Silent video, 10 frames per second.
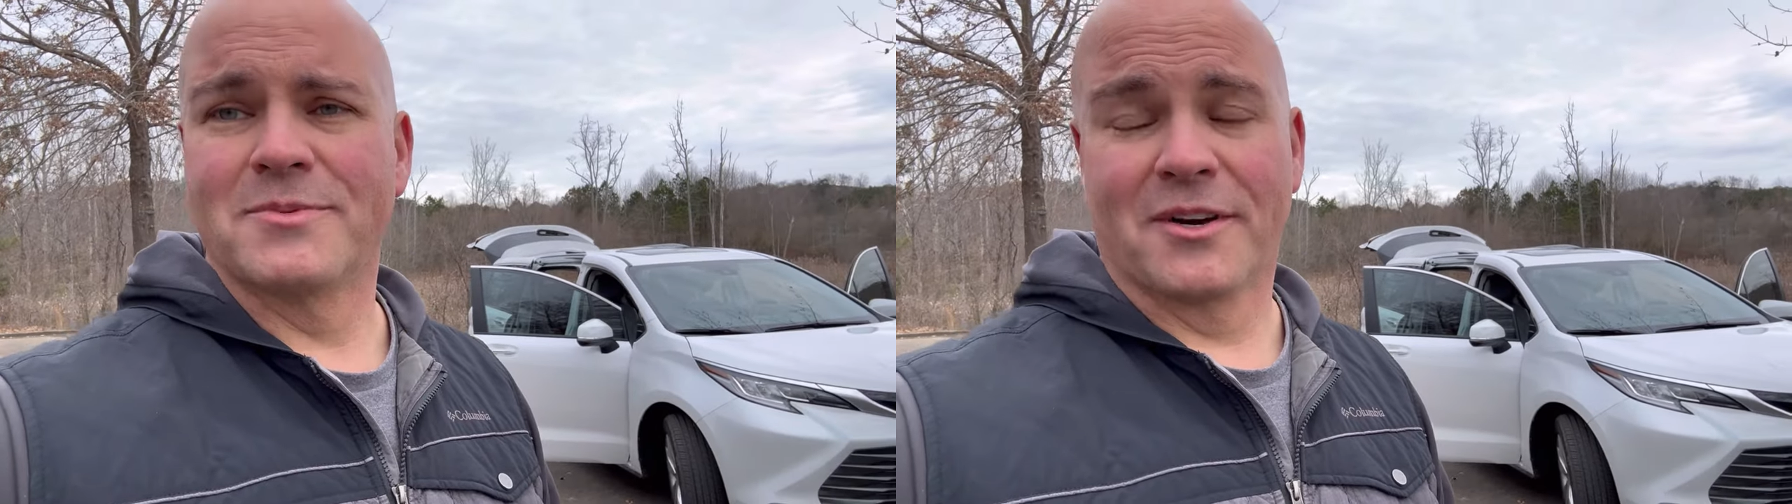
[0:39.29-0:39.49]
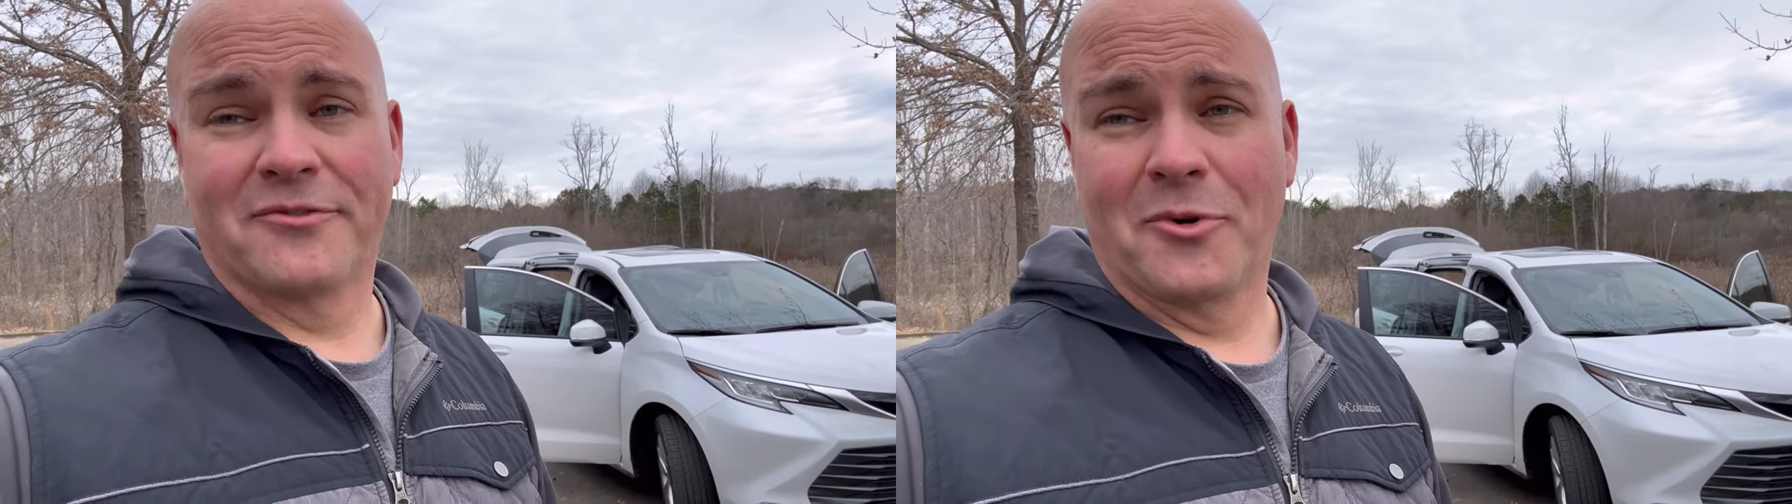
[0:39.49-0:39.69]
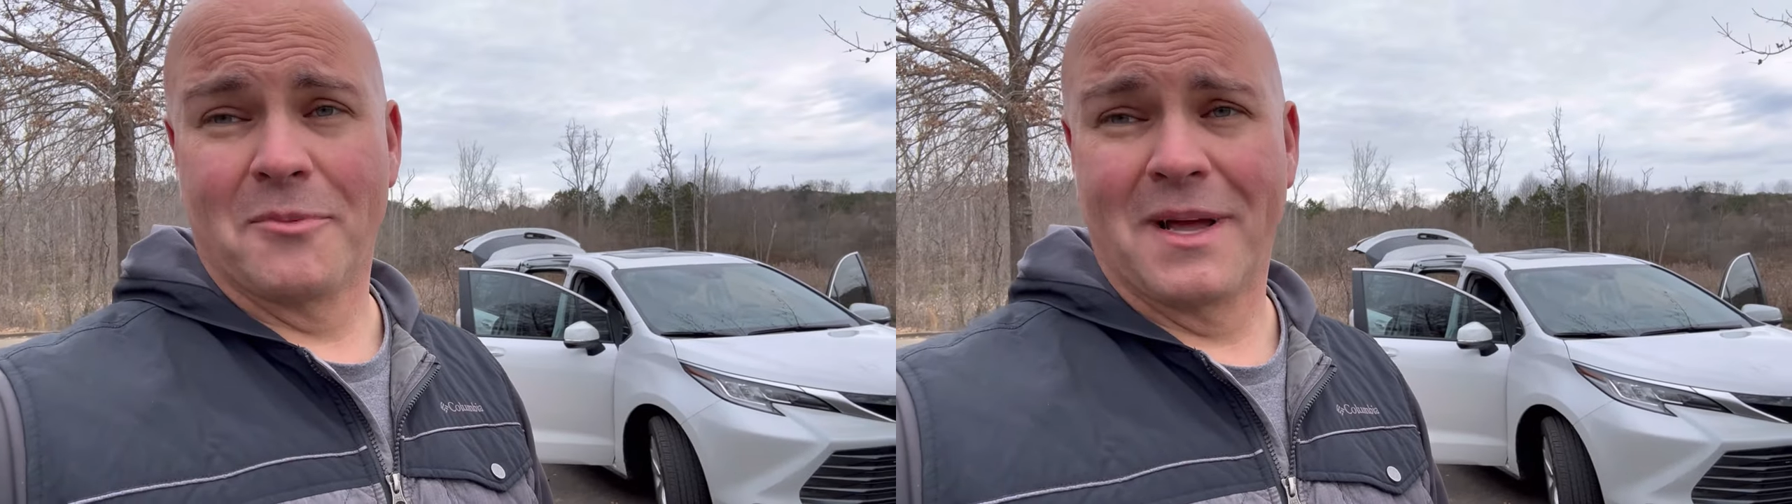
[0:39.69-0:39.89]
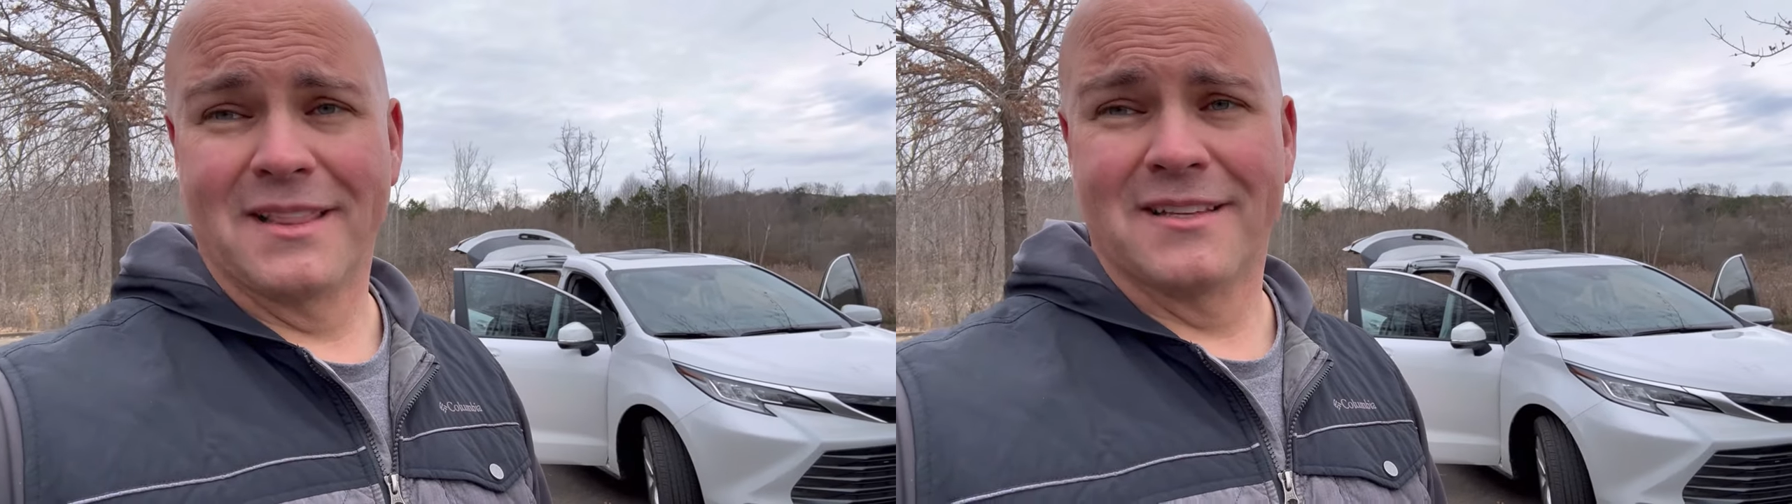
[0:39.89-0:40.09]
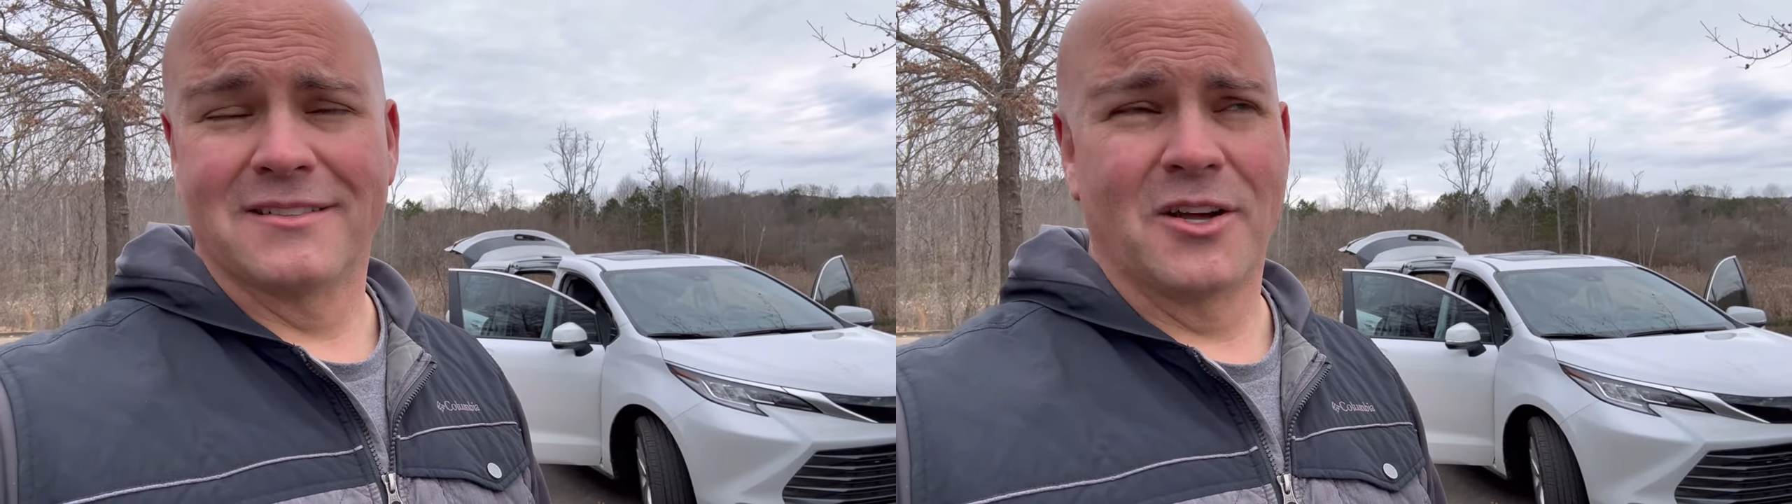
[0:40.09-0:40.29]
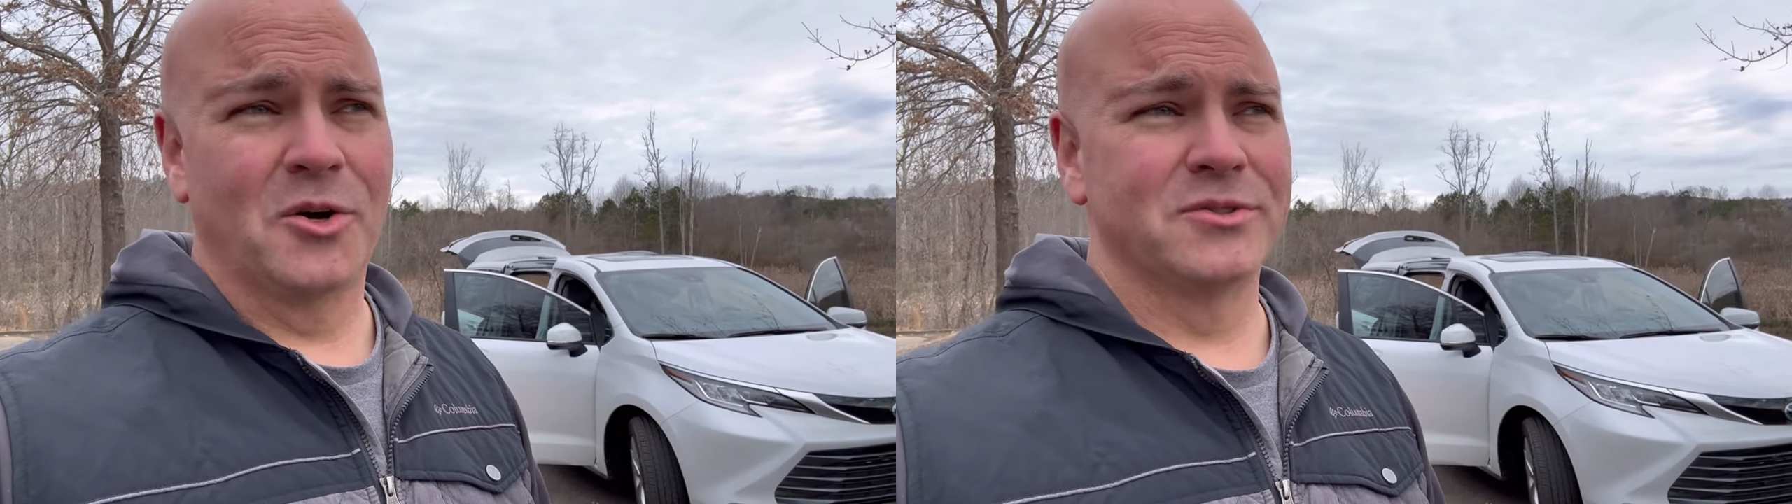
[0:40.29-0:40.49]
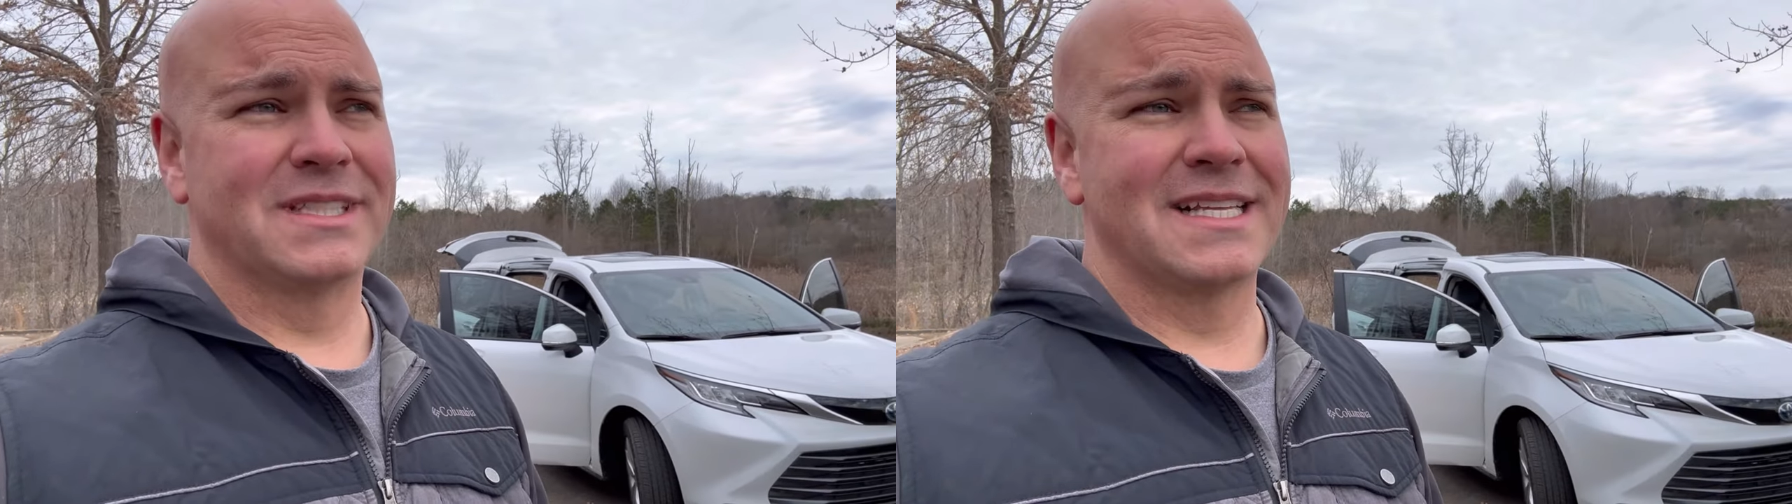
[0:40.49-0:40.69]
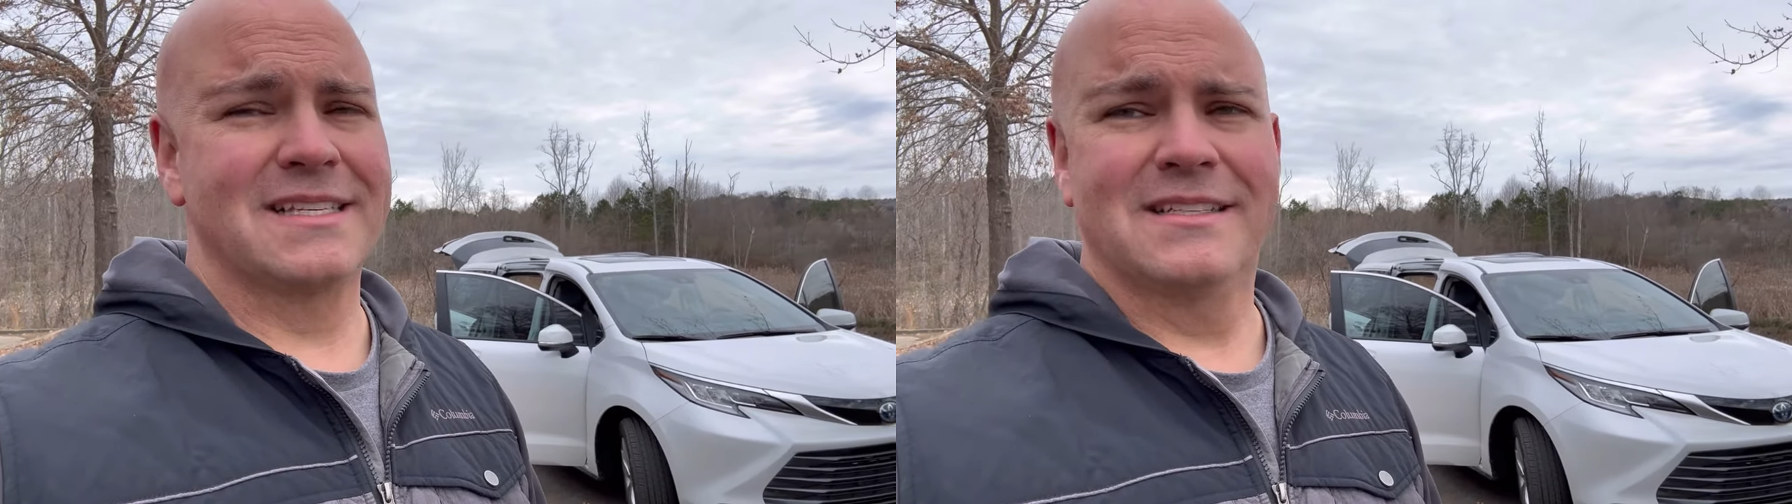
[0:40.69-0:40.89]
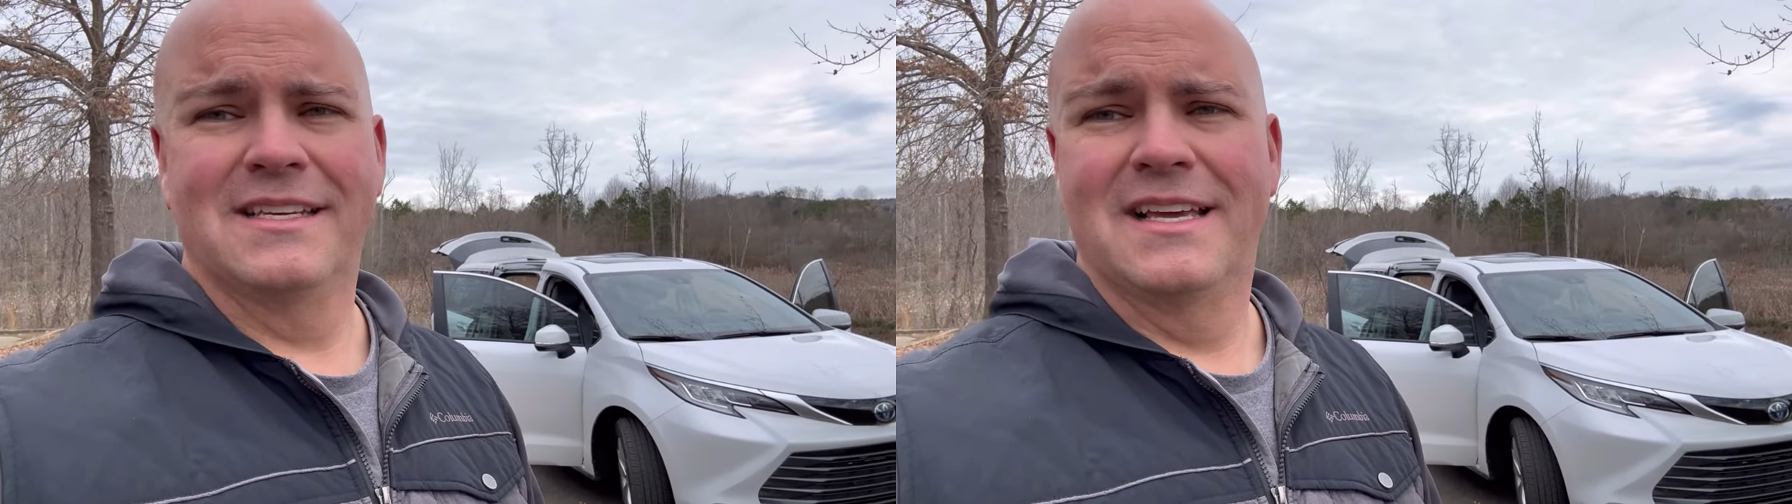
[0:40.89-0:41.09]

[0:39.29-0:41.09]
our four month old doesn't.